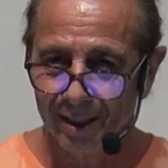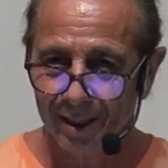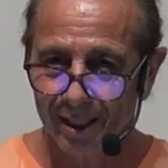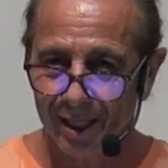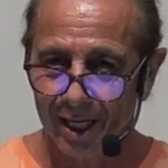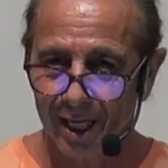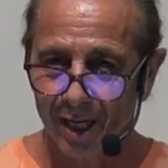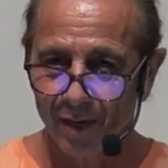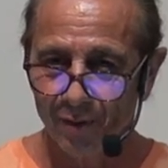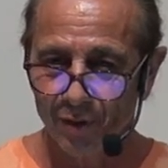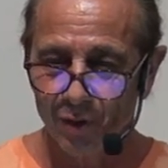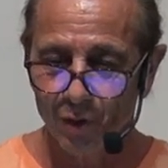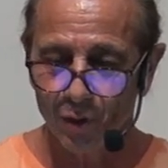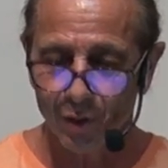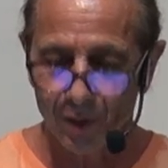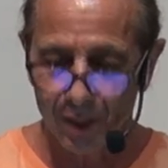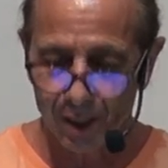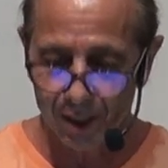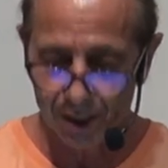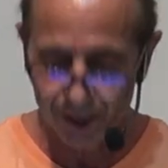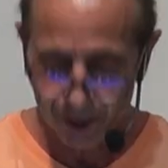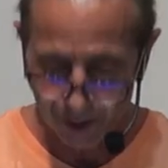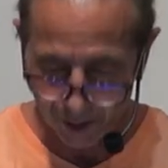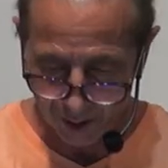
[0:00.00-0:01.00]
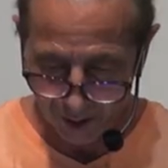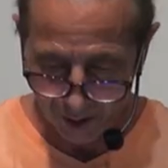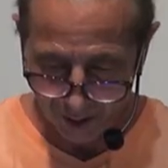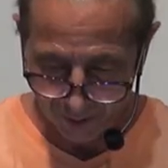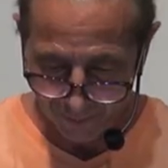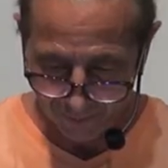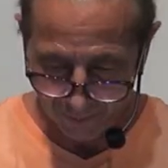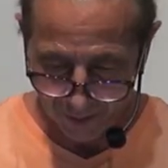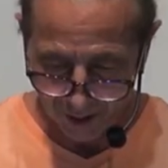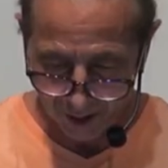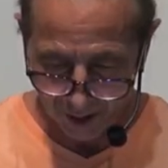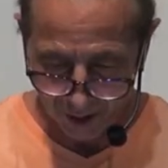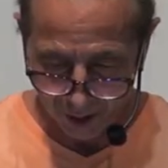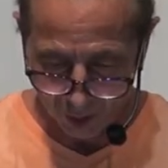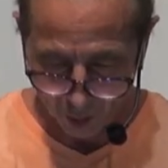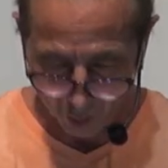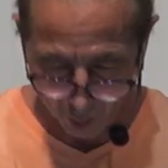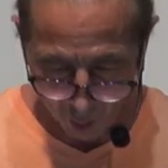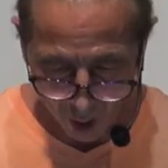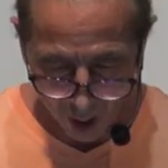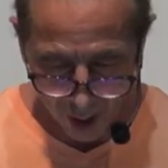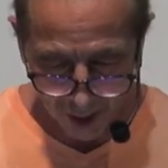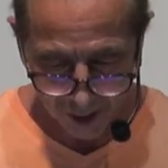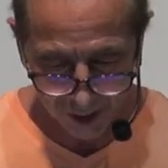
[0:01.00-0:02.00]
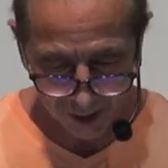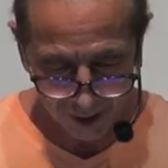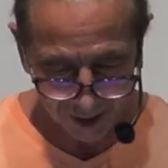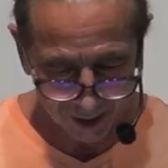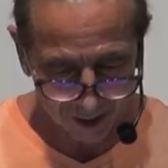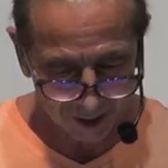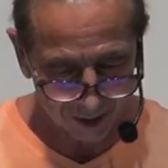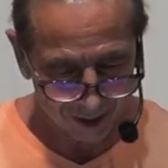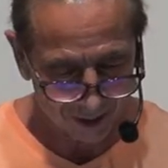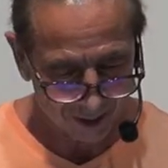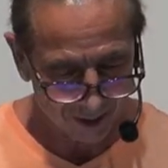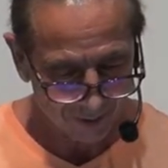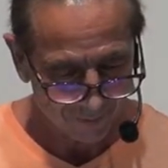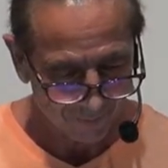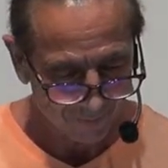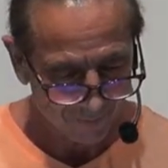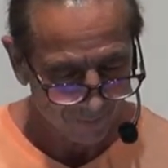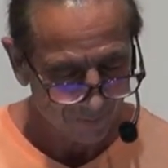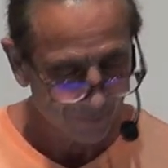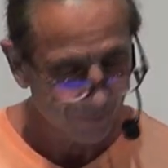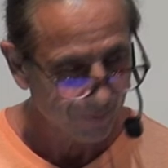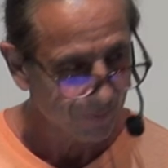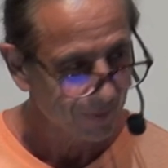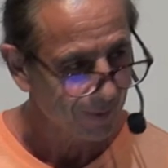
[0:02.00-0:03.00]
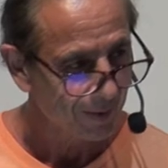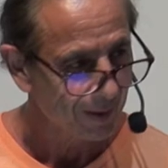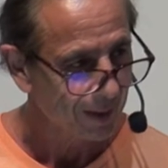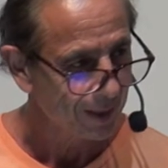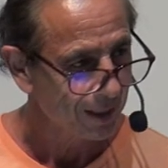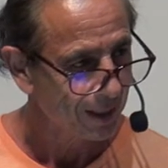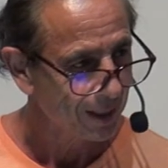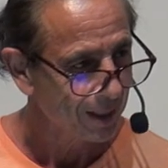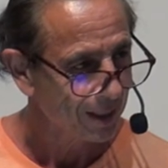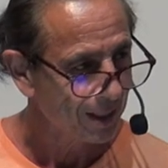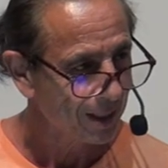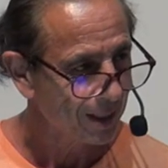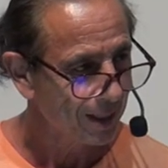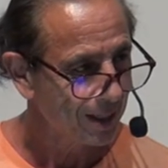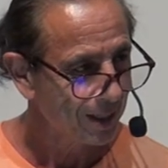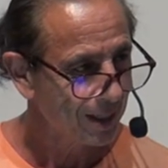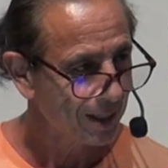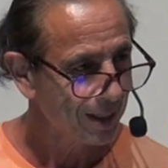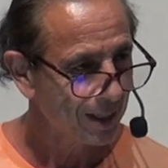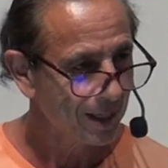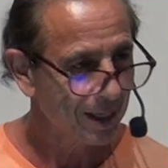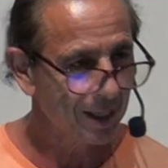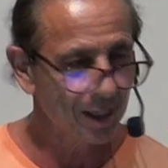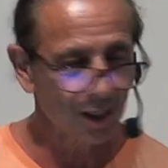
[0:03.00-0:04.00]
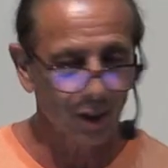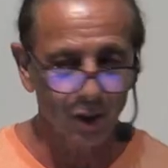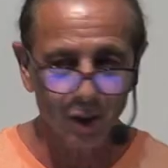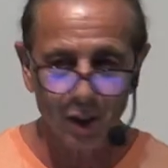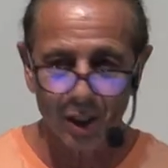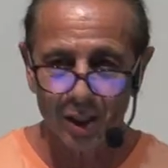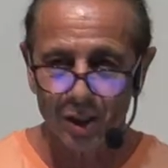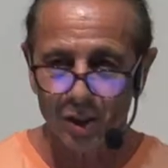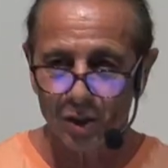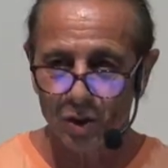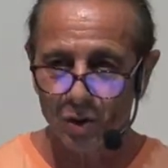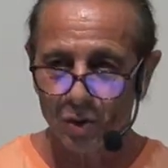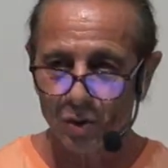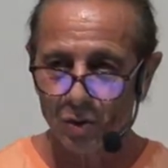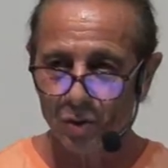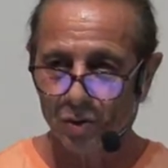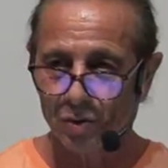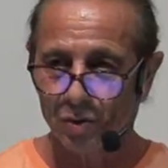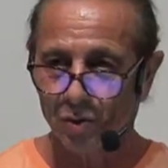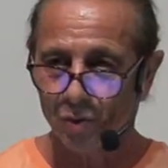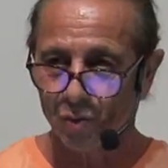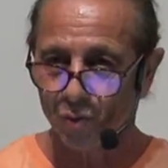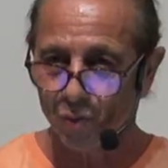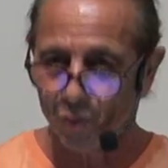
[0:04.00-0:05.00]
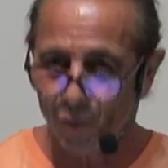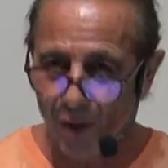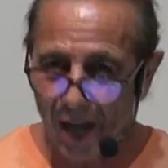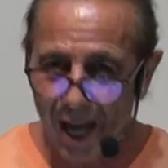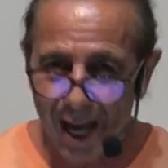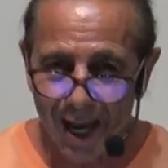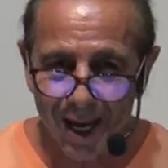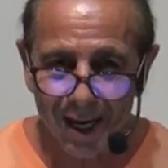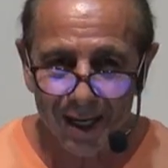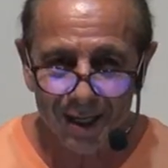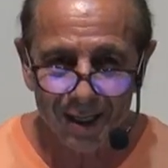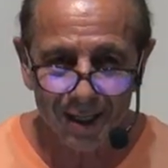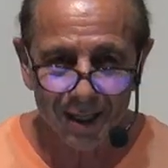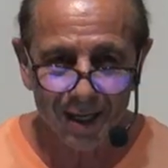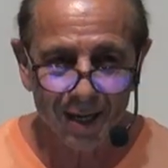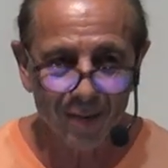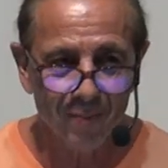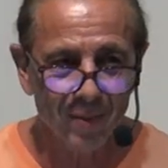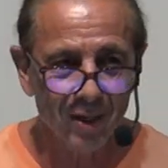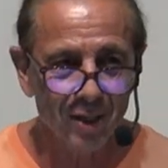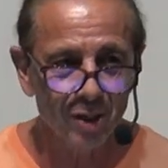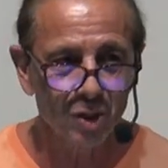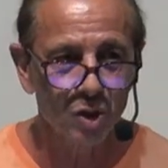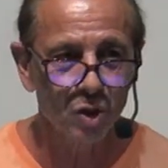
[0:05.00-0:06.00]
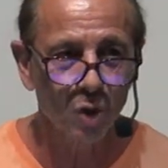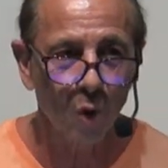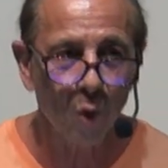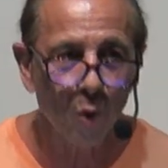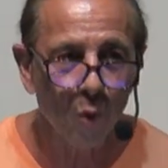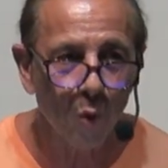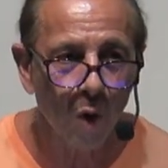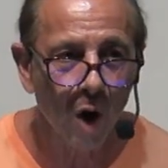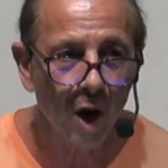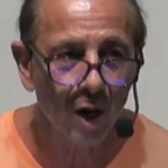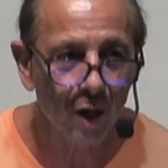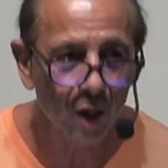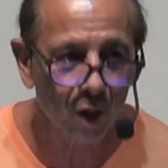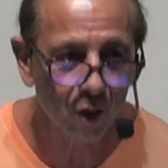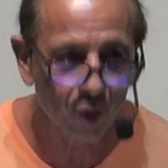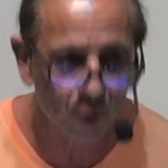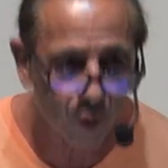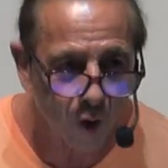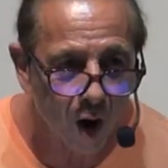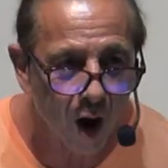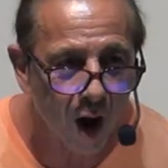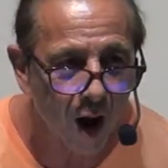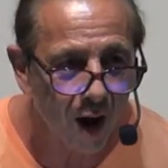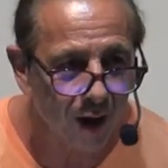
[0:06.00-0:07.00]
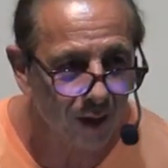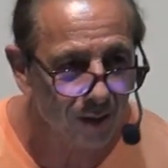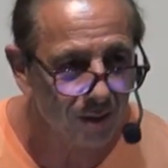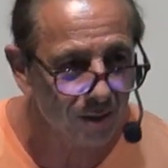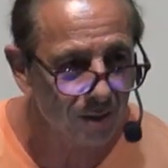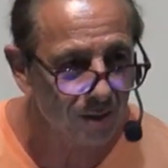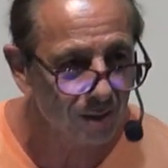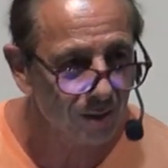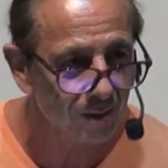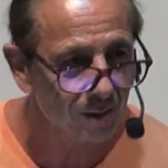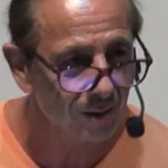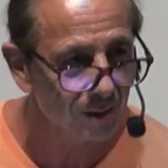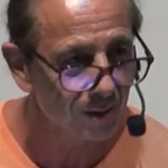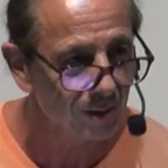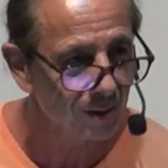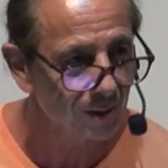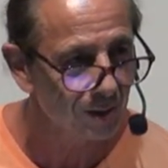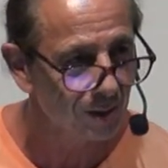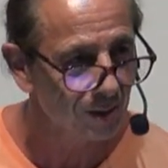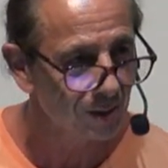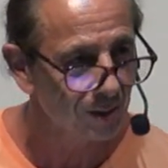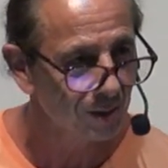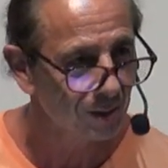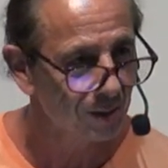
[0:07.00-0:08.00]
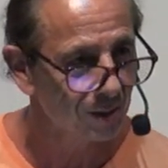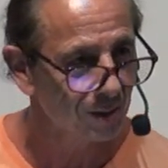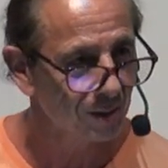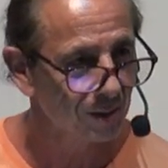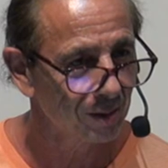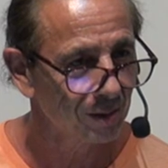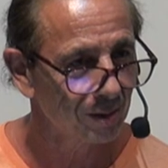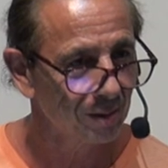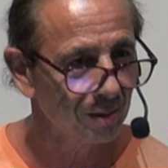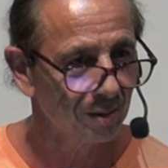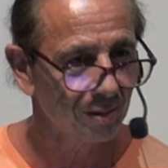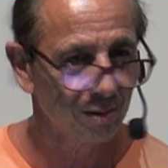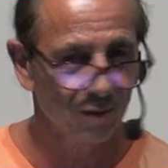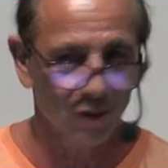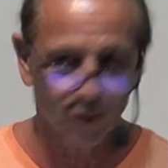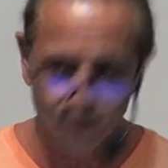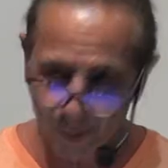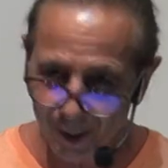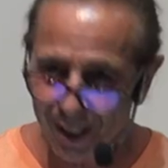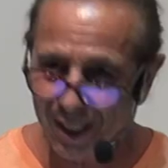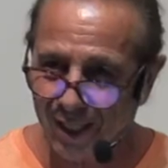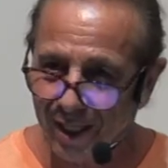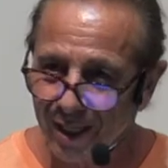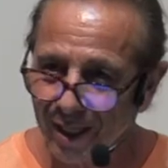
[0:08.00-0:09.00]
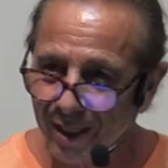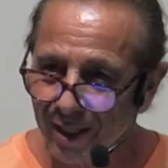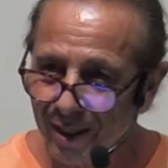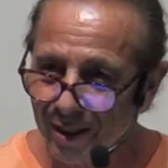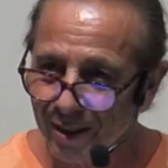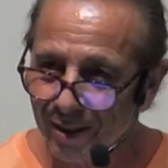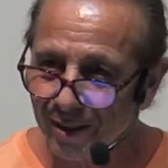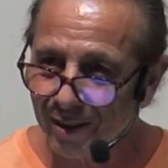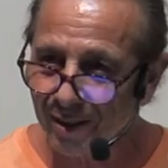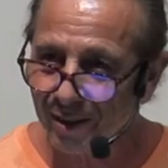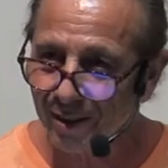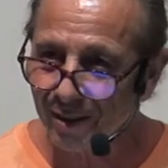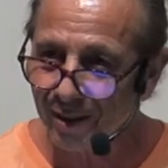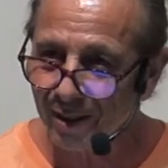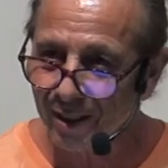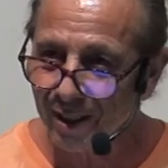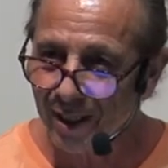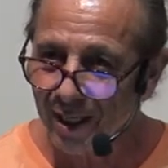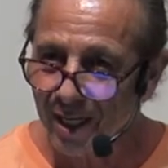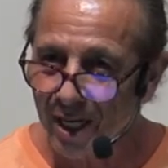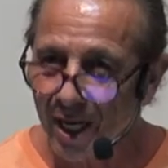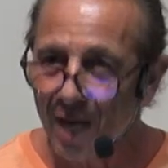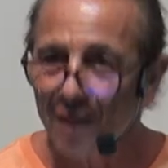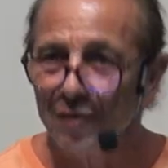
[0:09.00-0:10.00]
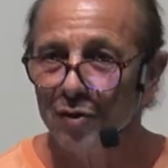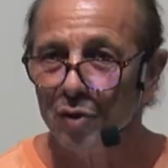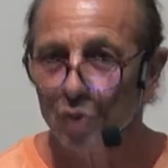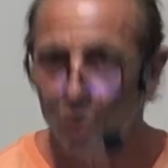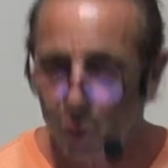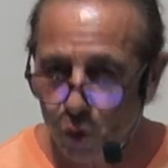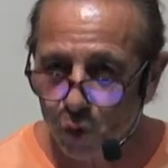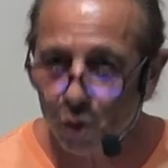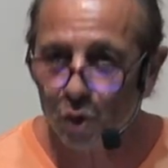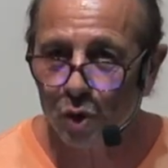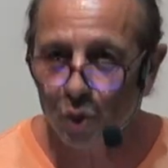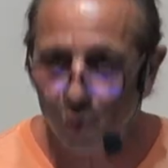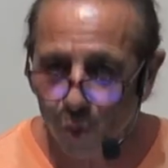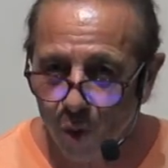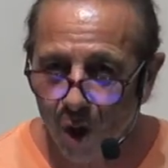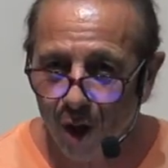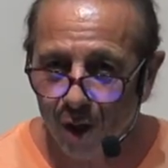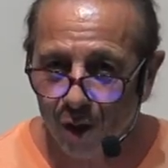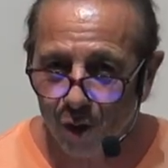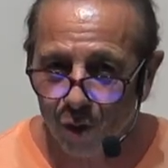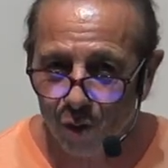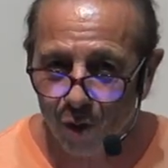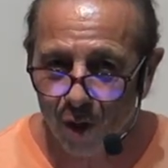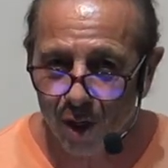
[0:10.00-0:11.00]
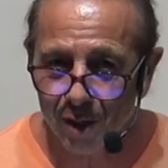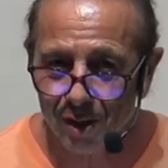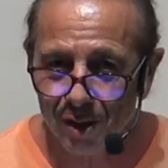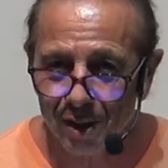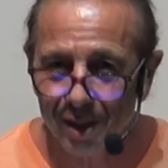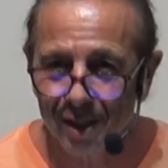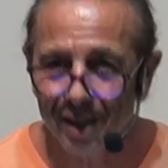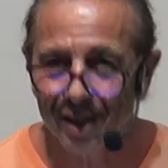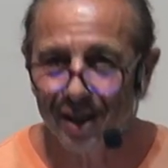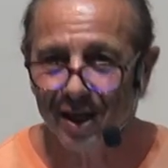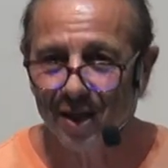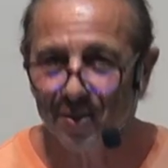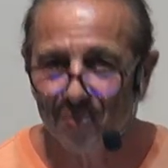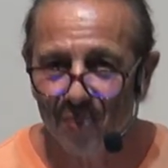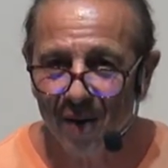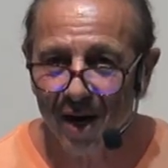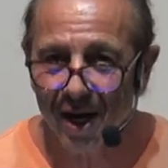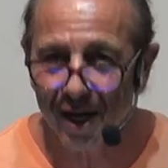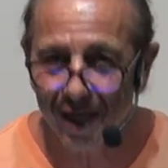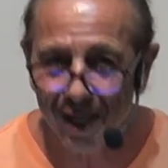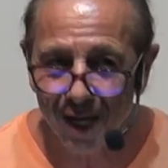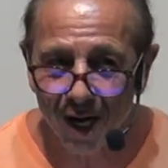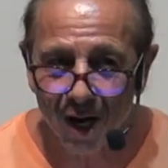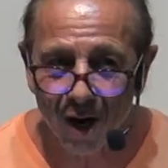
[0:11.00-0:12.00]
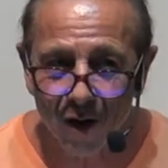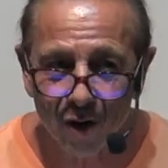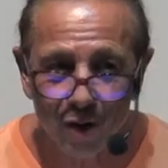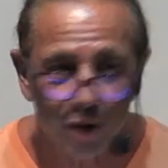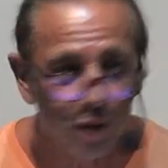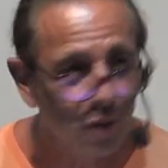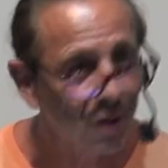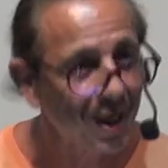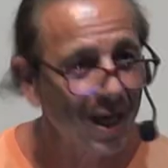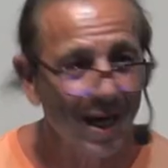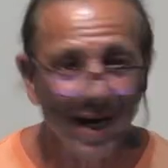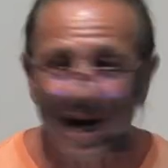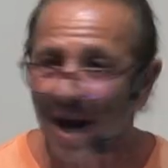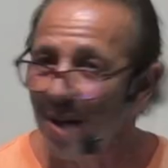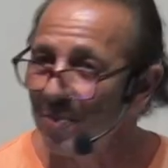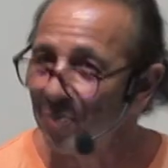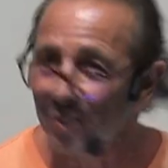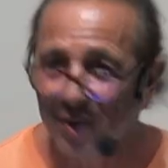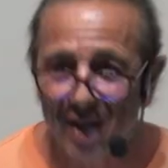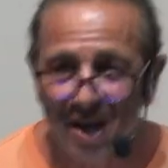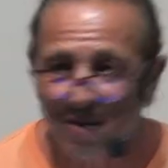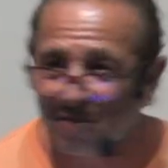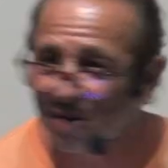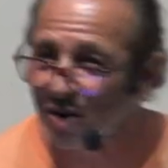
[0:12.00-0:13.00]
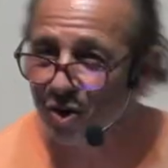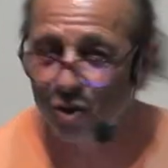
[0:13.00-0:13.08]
And if you're at a, a, a crossing and the light turns red, it means don't walk across. Does everybody get it? If you choose to walk across and get hit by a car, you cannot blame the